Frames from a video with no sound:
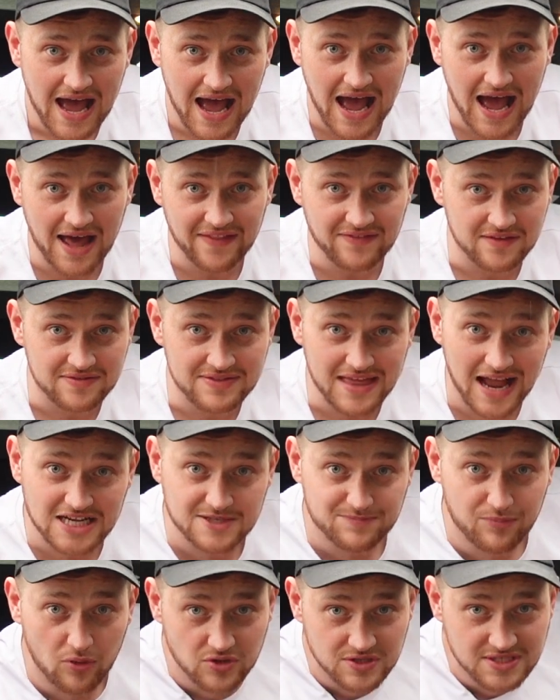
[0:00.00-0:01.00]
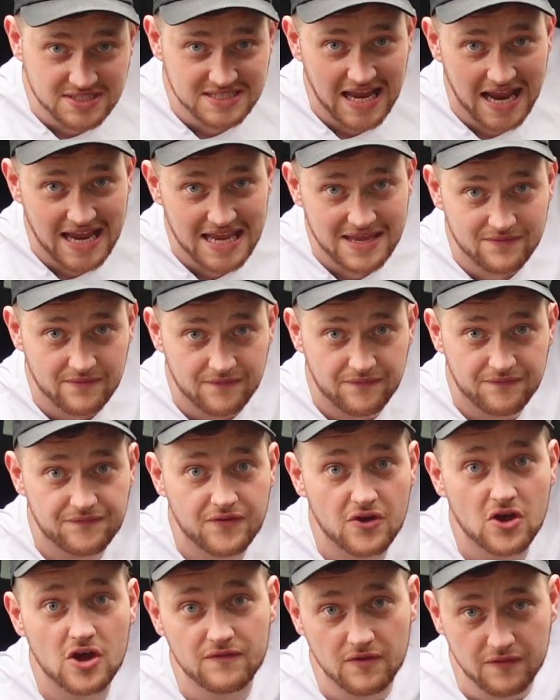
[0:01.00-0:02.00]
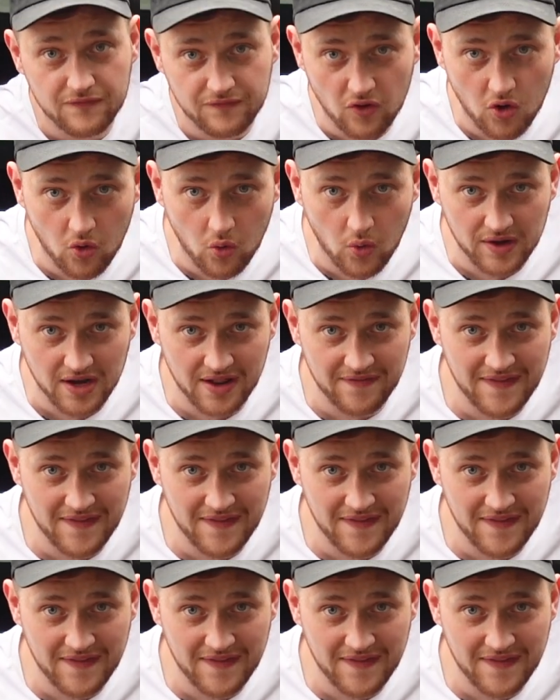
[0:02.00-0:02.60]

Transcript: and the dashboard's set even further forward,